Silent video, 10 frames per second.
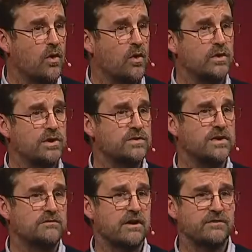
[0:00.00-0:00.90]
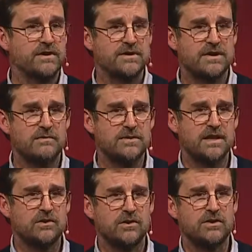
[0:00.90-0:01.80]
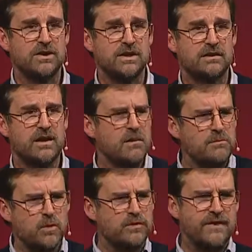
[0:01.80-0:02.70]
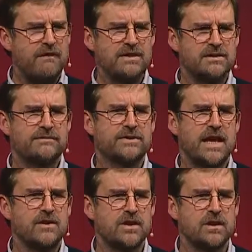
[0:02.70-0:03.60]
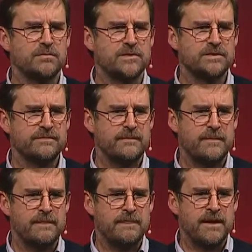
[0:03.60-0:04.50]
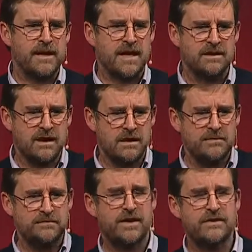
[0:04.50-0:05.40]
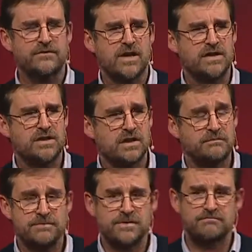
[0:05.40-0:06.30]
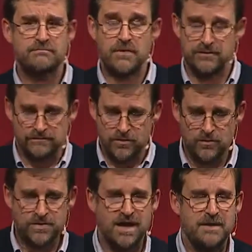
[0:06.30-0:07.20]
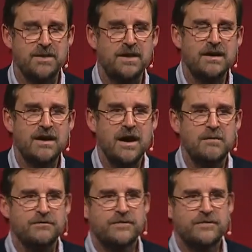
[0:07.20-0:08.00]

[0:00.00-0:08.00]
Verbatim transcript: all using roughly the same technology, but with very different outcomes. And I'm in favour, actually, I'm, of course I am, I'm in